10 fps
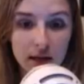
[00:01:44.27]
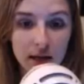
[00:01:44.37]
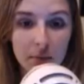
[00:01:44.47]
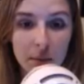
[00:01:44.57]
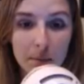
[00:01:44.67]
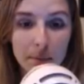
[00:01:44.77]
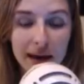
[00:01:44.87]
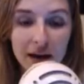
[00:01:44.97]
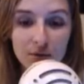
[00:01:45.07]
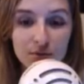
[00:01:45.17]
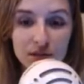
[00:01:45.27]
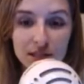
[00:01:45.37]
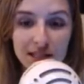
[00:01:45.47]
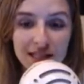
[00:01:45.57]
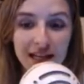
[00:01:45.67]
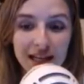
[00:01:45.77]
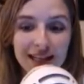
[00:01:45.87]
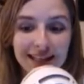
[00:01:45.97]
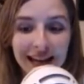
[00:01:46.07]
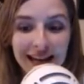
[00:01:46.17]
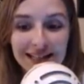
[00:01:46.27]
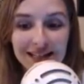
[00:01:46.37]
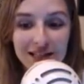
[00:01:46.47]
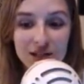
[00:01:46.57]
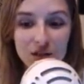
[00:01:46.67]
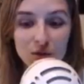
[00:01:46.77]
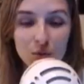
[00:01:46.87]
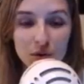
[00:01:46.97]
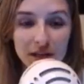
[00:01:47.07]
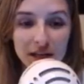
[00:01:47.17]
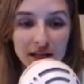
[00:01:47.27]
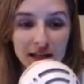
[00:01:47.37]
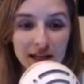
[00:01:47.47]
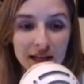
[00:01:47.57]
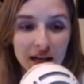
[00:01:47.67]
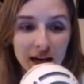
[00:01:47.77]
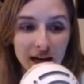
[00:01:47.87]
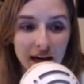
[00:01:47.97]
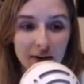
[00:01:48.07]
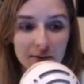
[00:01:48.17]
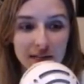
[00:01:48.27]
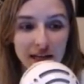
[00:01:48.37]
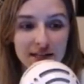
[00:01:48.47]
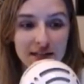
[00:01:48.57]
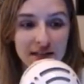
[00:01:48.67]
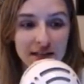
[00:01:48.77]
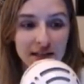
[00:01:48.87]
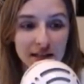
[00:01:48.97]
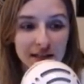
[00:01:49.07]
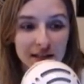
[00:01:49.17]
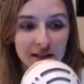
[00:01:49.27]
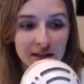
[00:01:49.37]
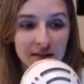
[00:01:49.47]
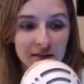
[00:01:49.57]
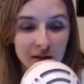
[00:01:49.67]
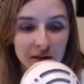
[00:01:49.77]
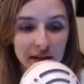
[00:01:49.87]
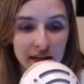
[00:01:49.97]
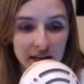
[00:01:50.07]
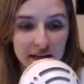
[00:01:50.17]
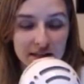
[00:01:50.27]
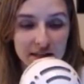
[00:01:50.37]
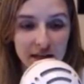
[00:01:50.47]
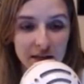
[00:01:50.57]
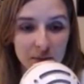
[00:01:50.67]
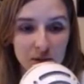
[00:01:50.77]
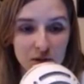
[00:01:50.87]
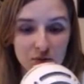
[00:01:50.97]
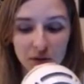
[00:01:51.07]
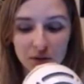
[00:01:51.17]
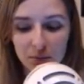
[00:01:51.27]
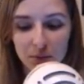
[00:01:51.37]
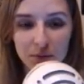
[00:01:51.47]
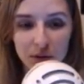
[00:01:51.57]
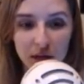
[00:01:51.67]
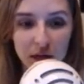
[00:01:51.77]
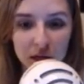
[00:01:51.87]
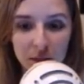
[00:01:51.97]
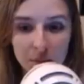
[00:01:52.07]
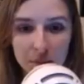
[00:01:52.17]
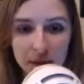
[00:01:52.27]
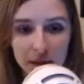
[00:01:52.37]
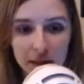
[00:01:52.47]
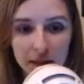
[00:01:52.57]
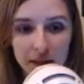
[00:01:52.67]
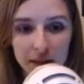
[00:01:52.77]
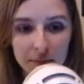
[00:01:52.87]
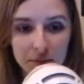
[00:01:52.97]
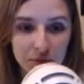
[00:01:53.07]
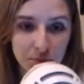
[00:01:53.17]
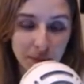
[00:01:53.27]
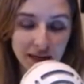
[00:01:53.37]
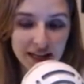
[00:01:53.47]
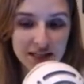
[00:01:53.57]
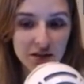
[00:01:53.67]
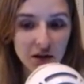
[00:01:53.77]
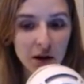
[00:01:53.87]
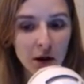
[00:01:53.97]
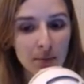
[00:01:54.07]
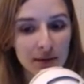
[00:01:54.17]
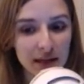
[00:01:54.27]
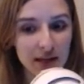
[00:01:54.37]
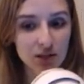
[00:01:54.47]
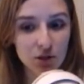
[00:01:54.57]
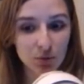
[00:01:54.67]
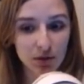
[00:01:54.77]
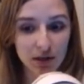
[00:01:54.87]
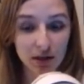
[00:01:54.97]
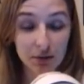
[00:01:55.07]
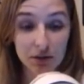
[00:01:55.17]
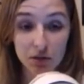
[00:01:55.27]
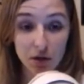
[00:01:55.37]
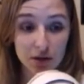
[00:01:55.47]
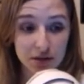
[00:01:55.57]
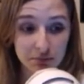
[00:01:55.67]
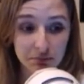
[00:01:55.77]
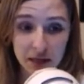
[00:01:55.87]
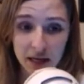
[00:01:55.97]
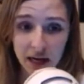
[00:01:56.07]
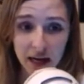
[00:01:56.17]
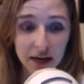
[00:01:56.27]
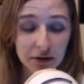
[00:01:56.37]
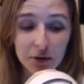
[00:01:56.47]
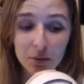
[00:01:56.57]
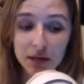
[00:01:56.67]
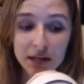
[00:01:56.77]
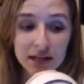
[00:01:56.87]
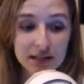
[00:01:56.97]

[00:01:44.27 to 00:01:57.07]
I'm about to get 92 wood cutting. I was accidentally cutting on that guy's side, which is really rude. But uh, my next log, I'll be 92 woodcutting, which is awesome. I don't know what it is.